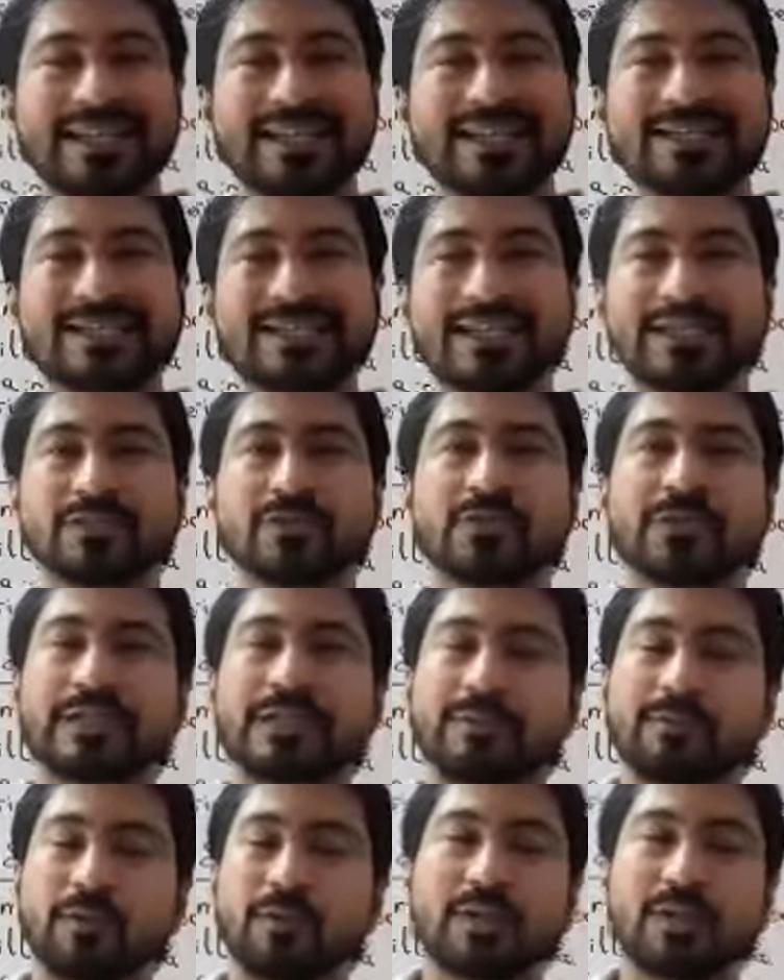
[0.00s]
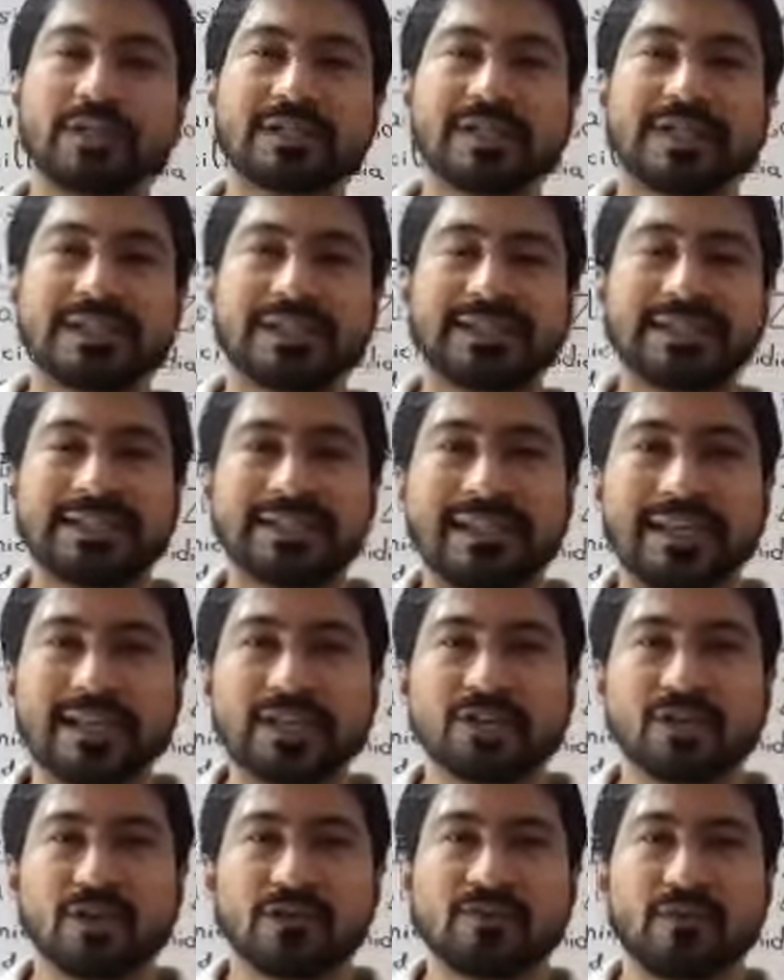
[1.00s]
asexual reproduction in
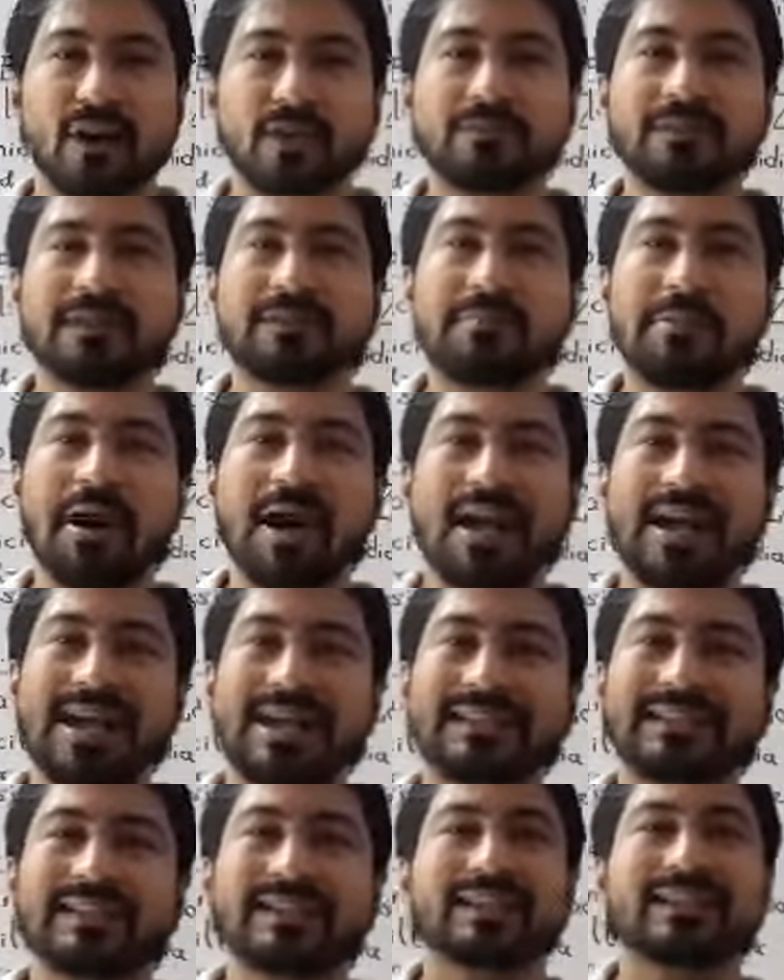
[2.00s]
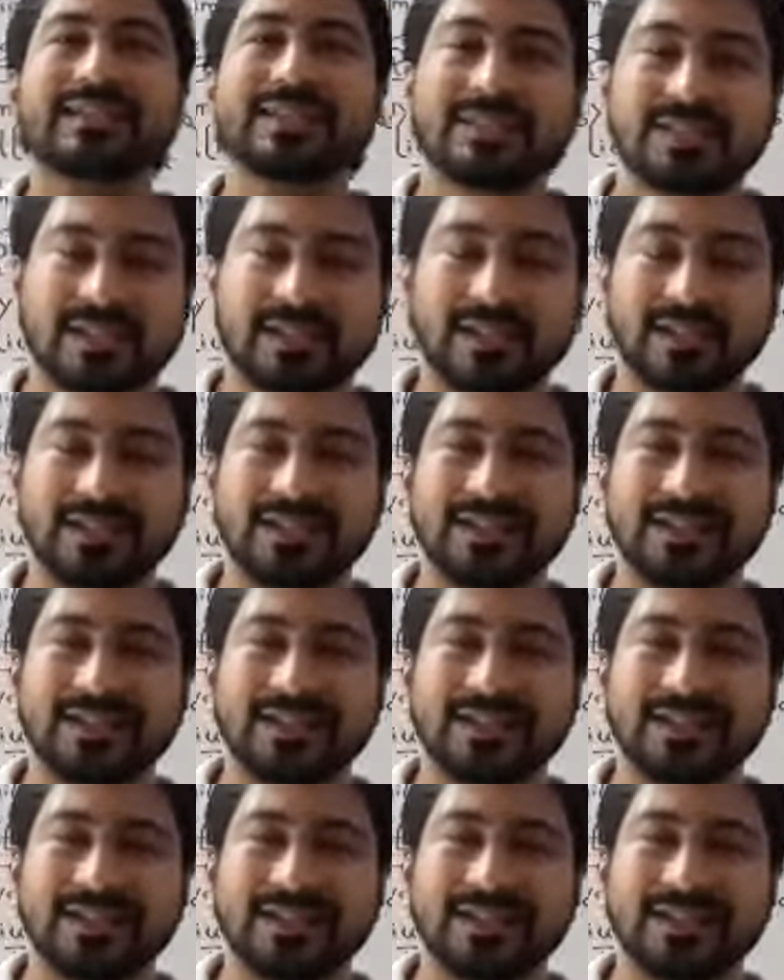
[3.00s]
case of amoeba and the yeast,